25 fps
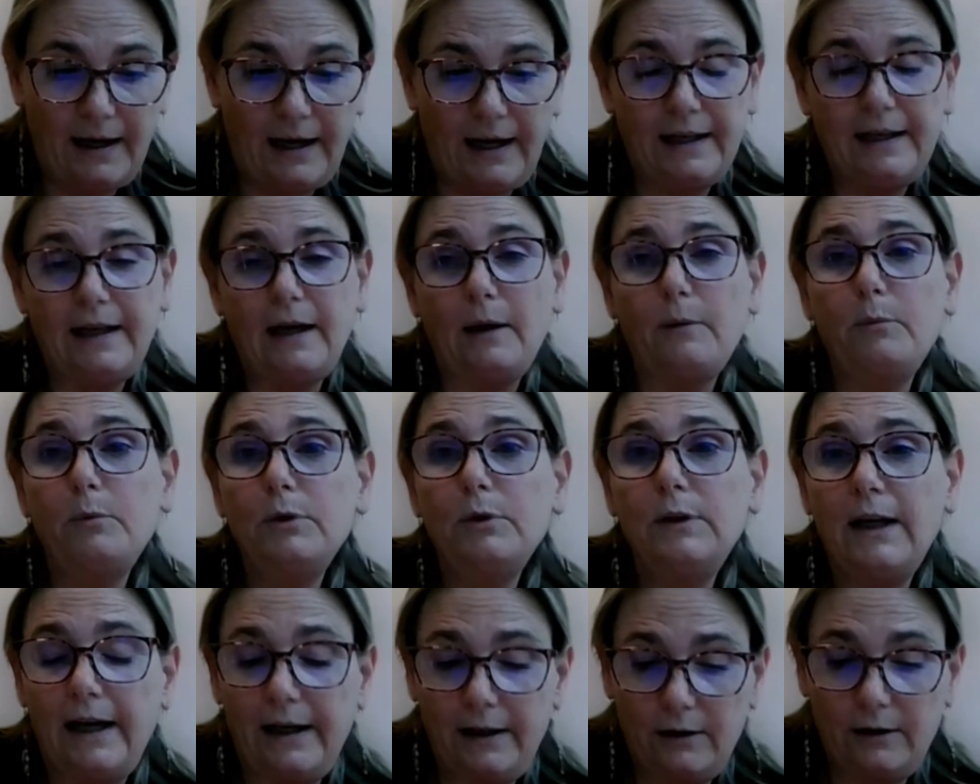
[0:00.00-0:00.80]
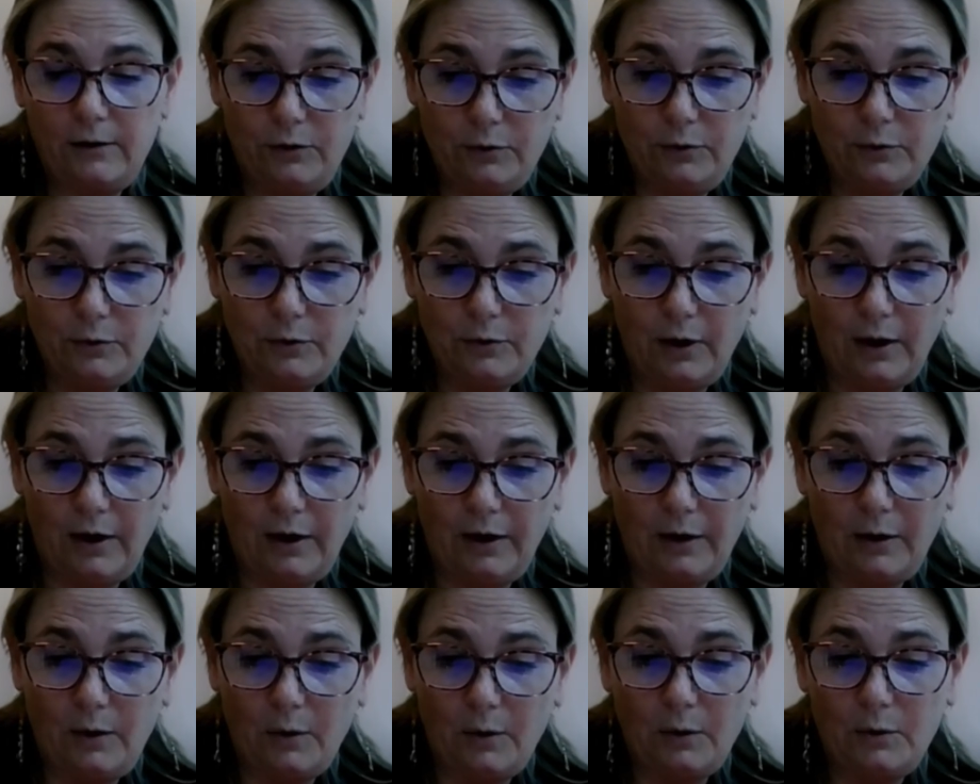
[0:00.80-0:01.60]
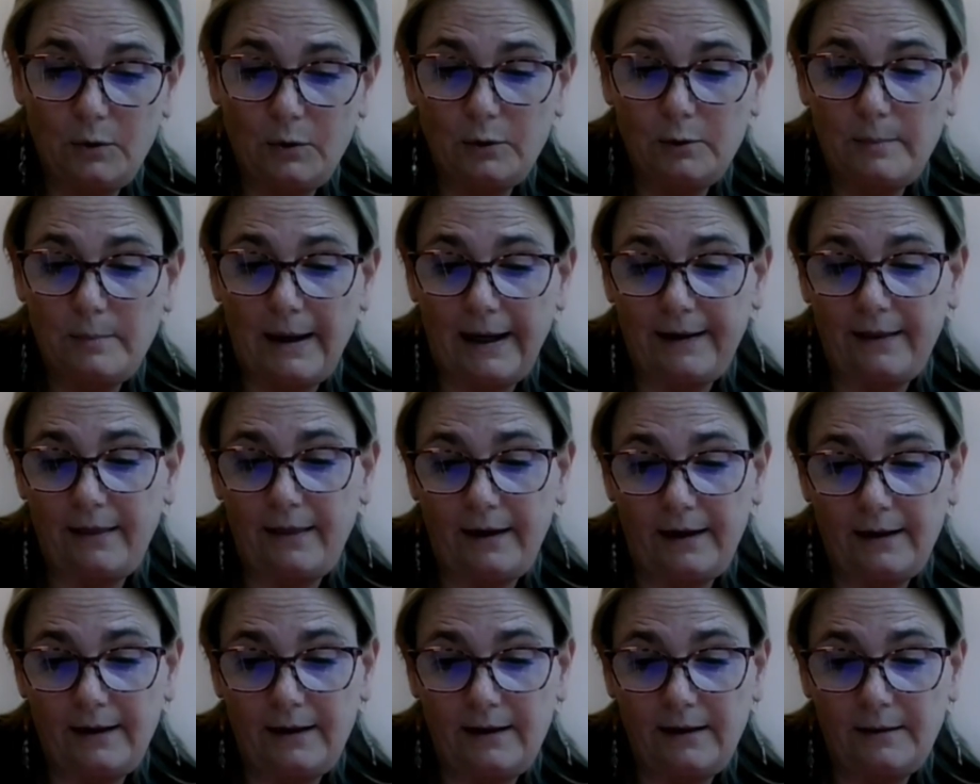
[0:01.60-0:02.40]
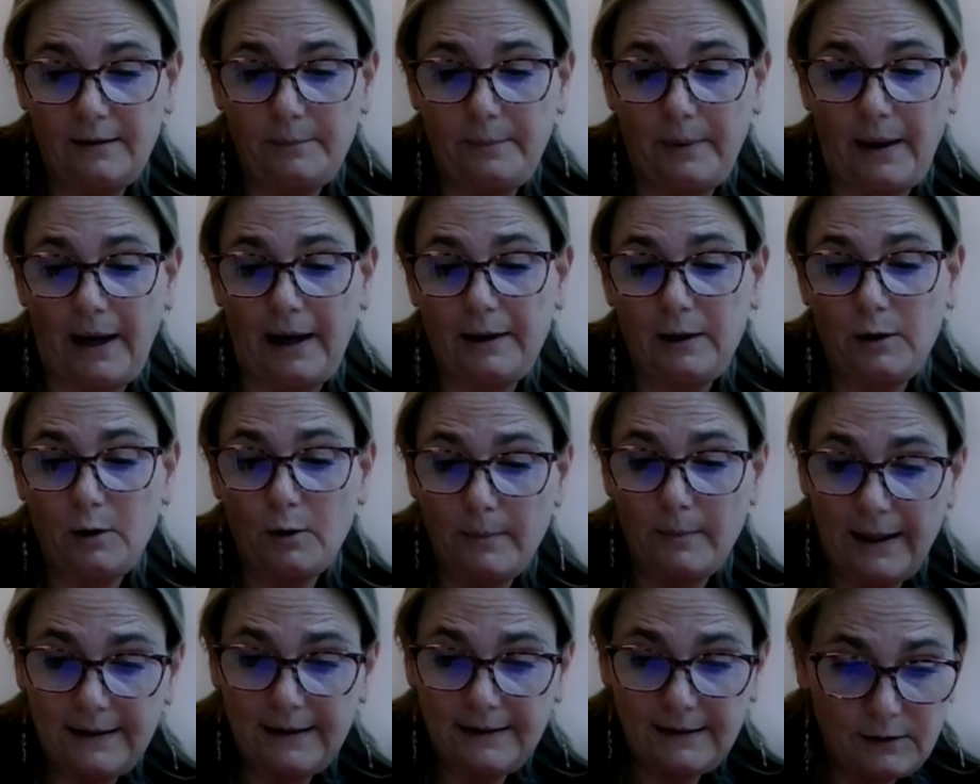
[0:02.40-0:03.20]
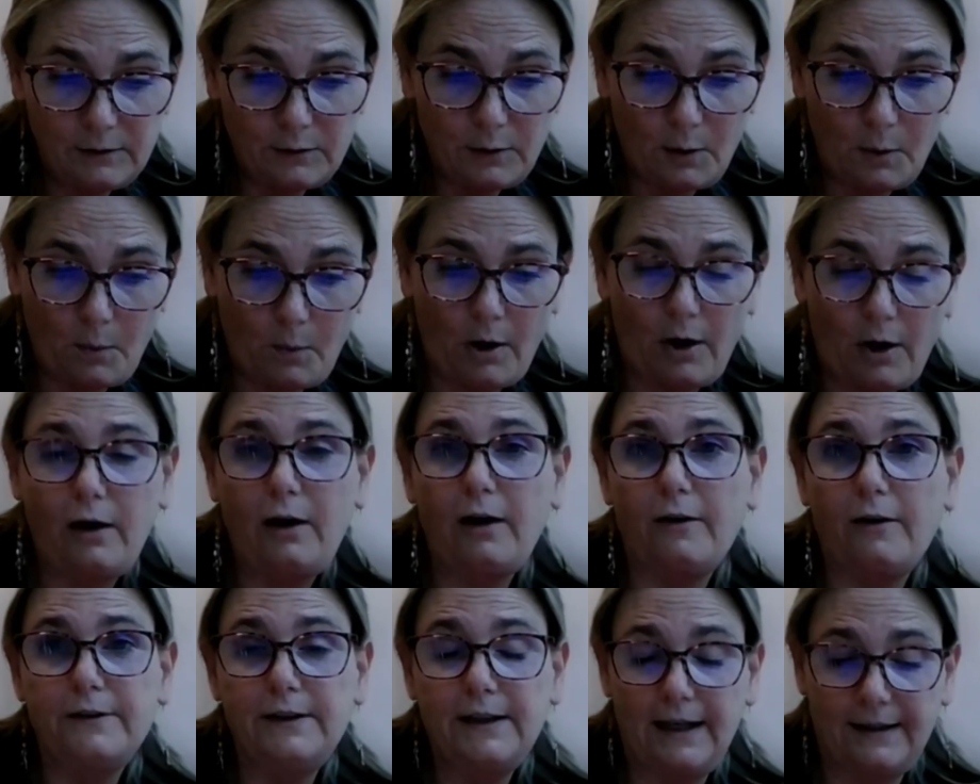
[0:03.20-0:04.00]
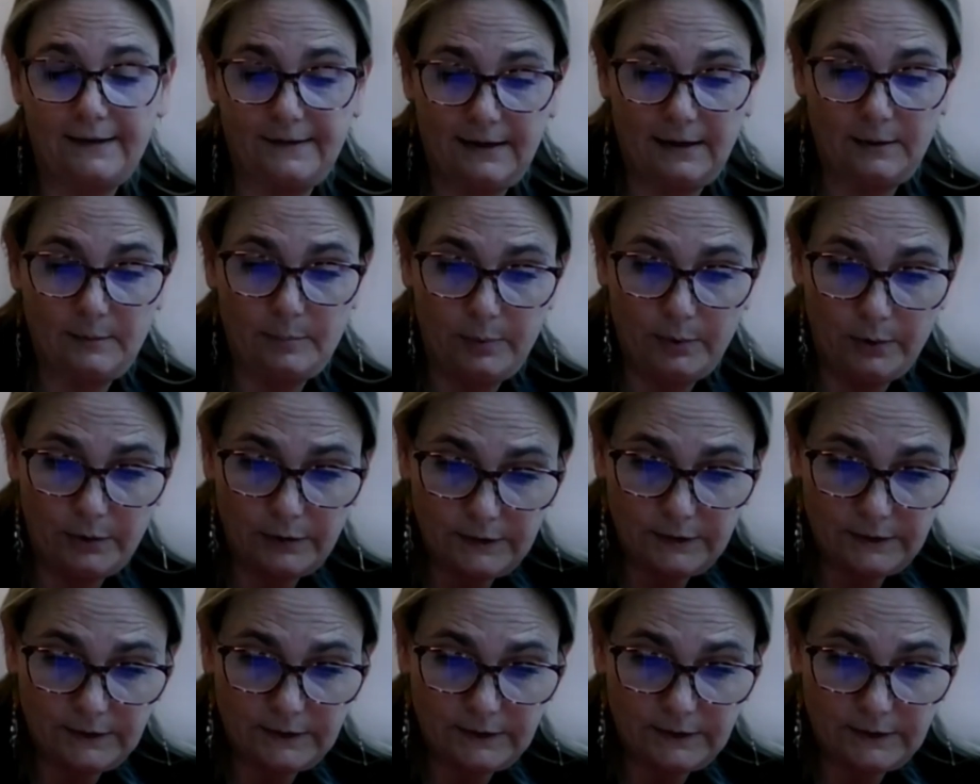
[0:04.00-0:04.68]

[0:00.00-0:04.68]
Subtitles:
And I would like to conclude by commending the work of the Asset Plus